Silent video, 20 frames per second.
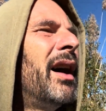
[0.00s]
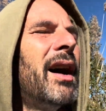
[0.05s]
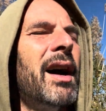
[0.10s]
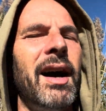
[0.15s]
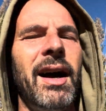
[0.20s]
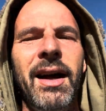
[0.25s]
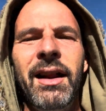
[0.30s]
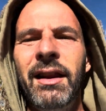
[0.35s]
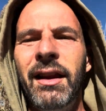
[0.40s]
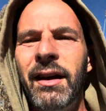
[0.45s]

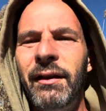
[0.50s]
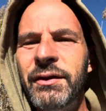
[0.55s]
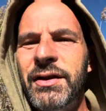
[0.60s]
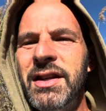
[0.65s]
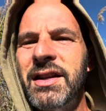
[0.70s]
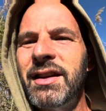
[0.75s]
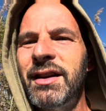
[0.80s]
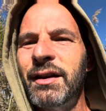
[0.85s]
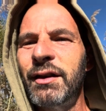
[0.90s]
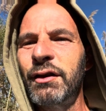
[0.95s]
I love to
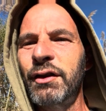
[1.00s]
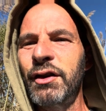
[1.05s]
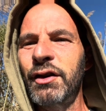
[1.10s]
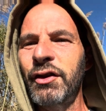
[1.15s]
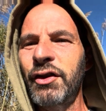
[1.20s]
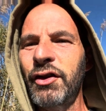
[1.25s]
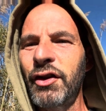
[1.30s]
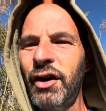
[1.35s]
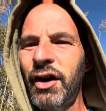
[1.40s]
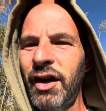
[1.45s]
hear your
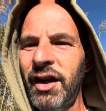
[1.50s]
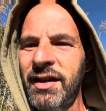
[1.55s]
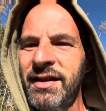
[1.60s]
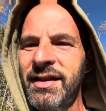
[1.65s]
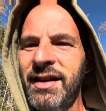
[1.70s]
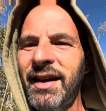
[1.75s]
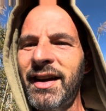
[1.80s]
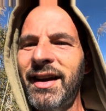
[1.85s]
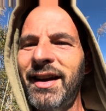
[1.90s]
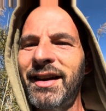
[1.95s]
thoughts.
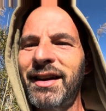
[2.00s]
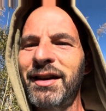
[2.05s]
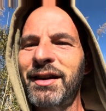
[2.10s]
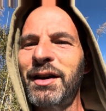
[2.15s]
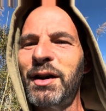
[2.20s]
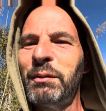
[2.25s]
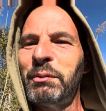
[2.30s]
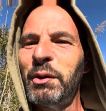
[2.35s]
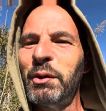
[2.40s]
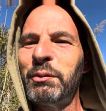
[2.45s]
I had a
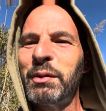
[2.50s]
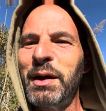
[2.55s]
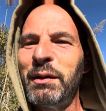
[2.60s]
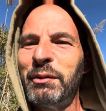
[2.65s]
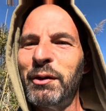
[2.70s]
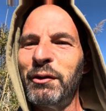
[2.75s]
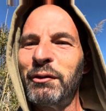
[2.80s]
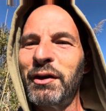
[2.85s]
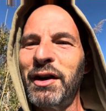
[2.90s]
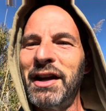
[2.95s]
couple
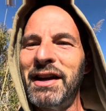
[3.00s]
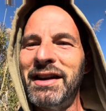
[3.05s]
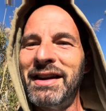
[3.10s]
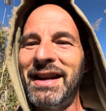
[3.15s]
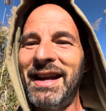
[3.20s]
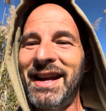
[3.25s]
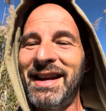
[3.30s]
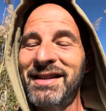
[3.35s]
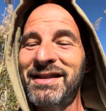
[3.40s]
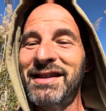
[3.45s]
people writing
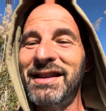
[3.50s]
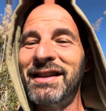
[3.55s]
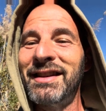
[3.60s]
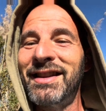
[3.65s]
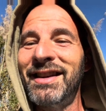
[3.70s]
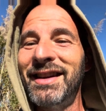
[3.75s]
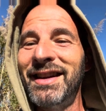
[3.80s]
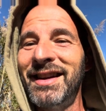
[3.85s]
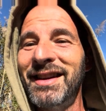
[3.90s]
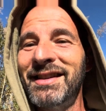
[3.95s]
nasty
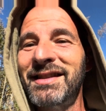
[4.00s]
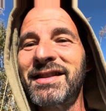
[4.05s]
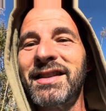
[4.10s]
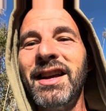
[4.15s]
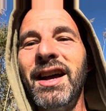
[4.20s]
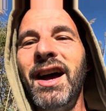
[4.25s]
things.